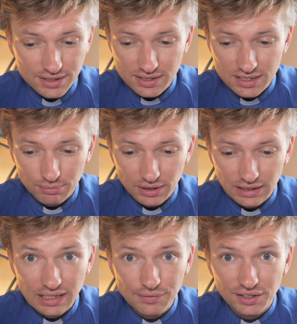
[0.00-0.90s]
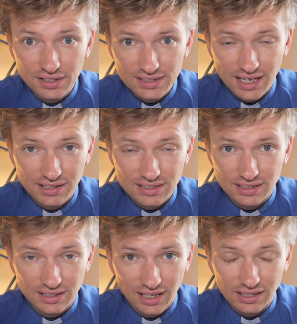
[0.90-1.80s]
to simply live in a tent
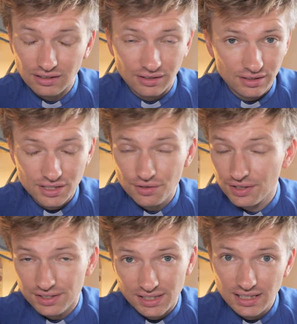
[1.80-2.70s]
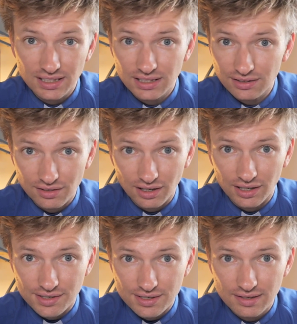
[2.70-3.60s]
in Canaan until the day he
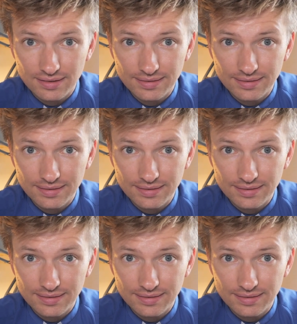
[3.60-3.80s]
dies.